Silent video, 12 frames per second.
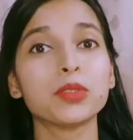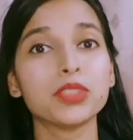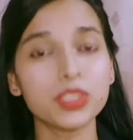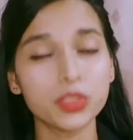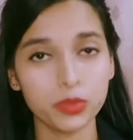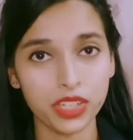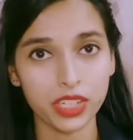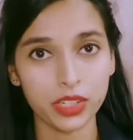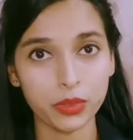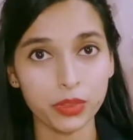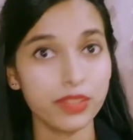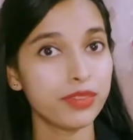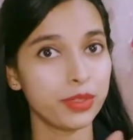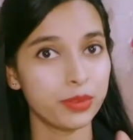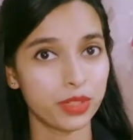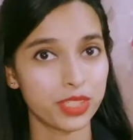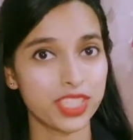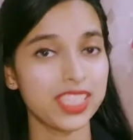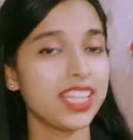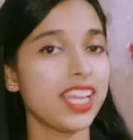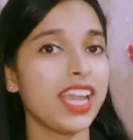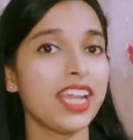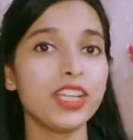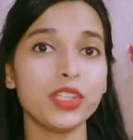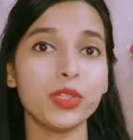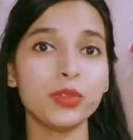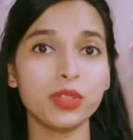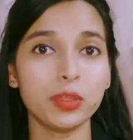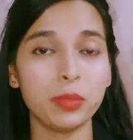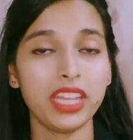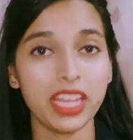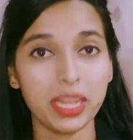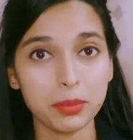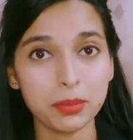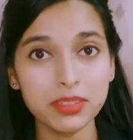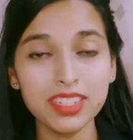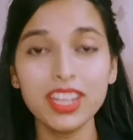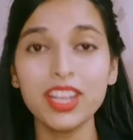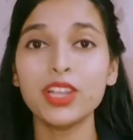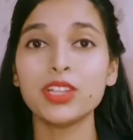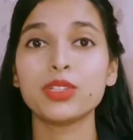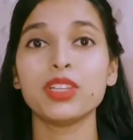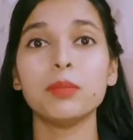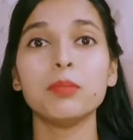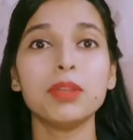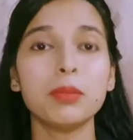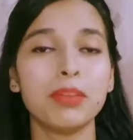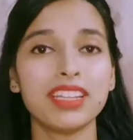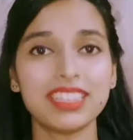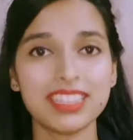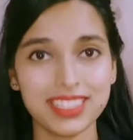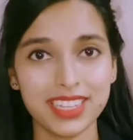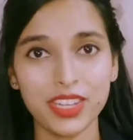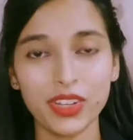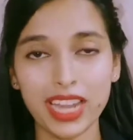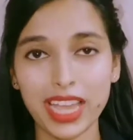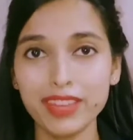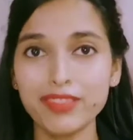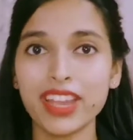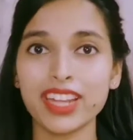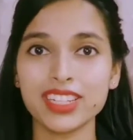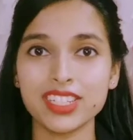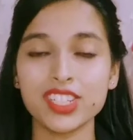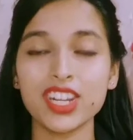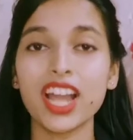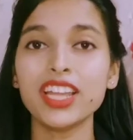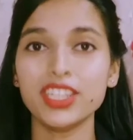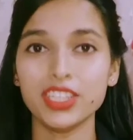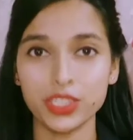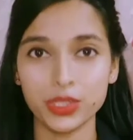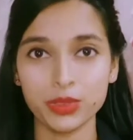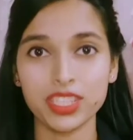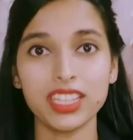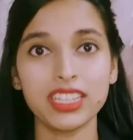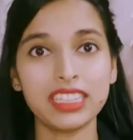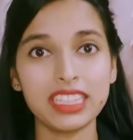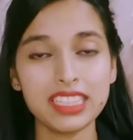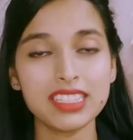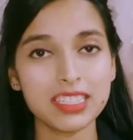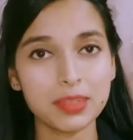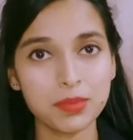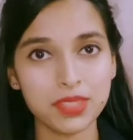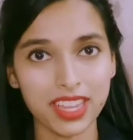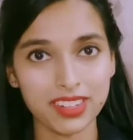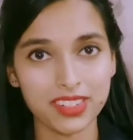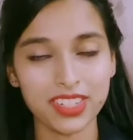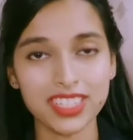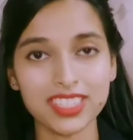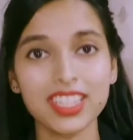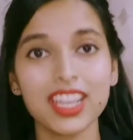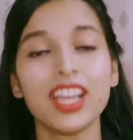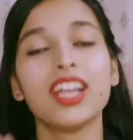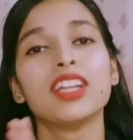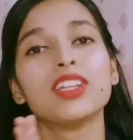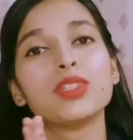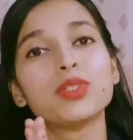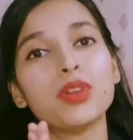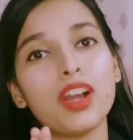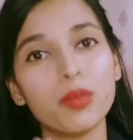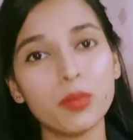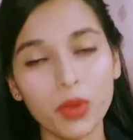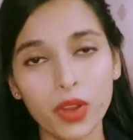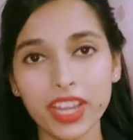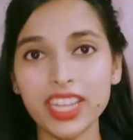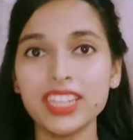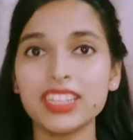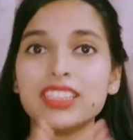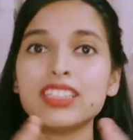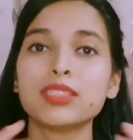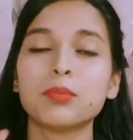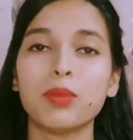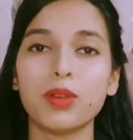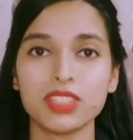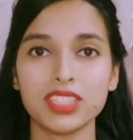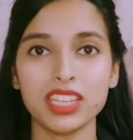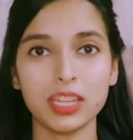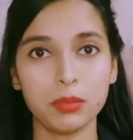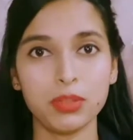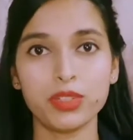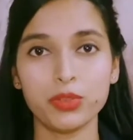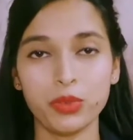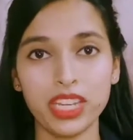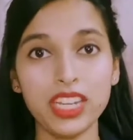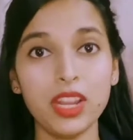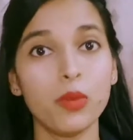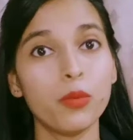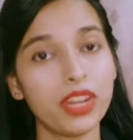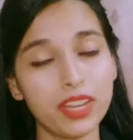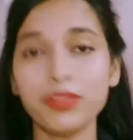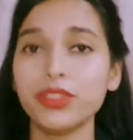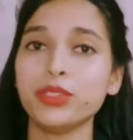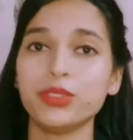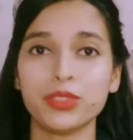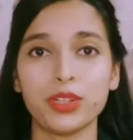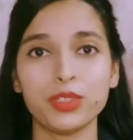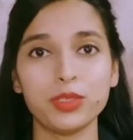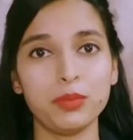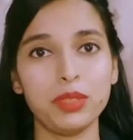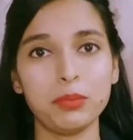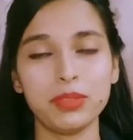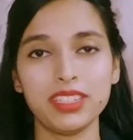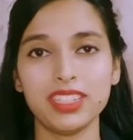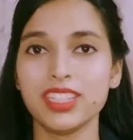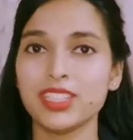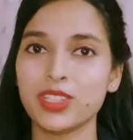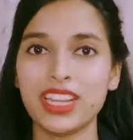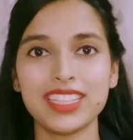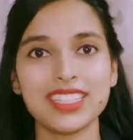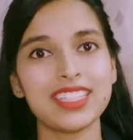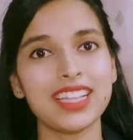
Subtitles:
through this video, if you watch till the end, you will be able to implement this in your life and try using these tips and tricks to avoid this pausing in between whenever you talk to people. So let's